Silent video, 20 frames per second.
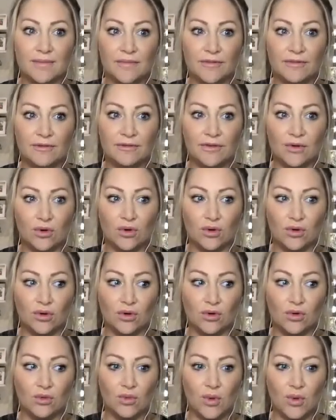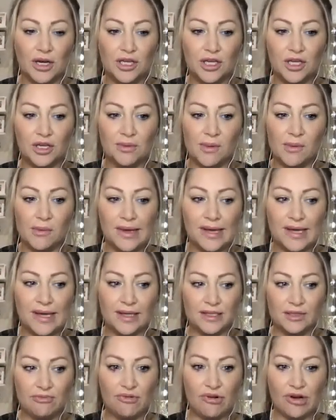for one human being
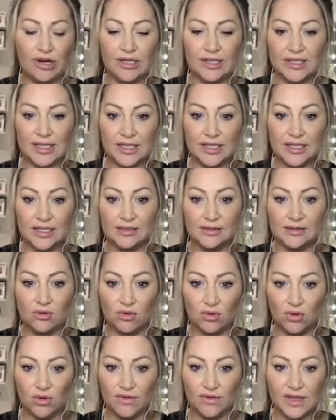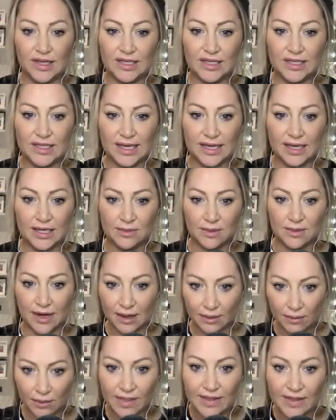to process all of these things when
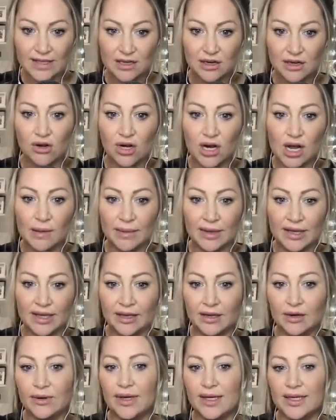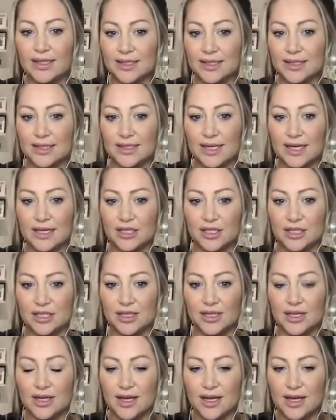there's a lot coming in quick succession.